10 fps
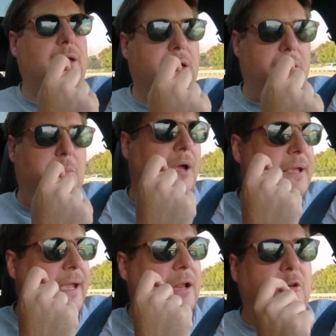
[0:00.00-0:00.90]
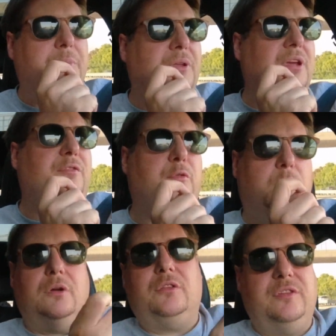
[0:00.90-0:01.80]
you know, I cannot believe for
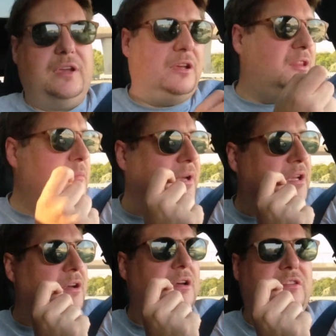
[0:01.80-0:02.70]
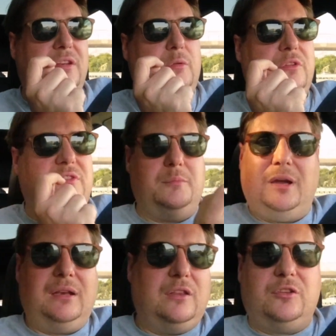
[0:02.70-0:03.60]
1 second that my car said it was
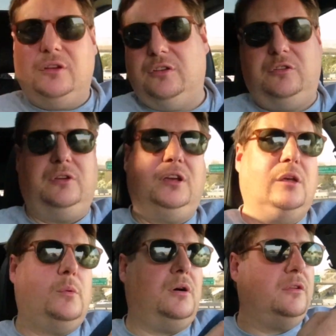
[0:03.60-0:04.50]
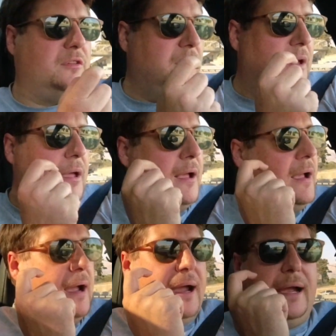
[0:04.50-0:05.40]
demanding 32 kilowatts,
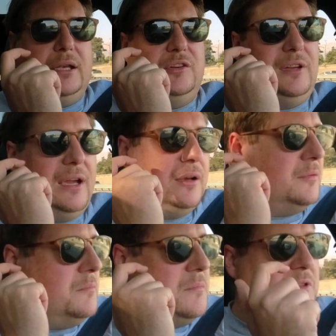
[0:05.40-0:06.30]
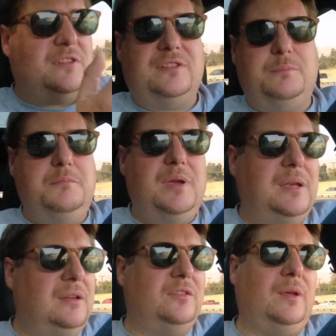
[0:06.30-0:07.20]
and yet
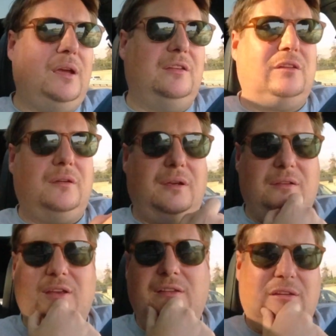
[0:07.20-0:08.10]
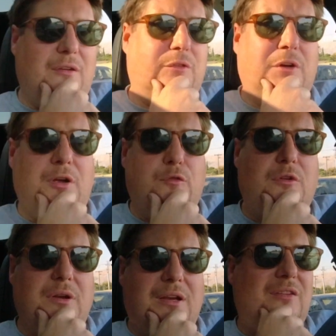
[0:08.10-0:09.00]
minutes later it's asking for
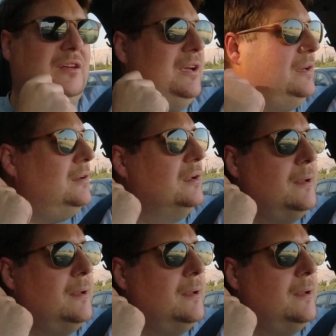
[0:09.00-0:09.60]
118,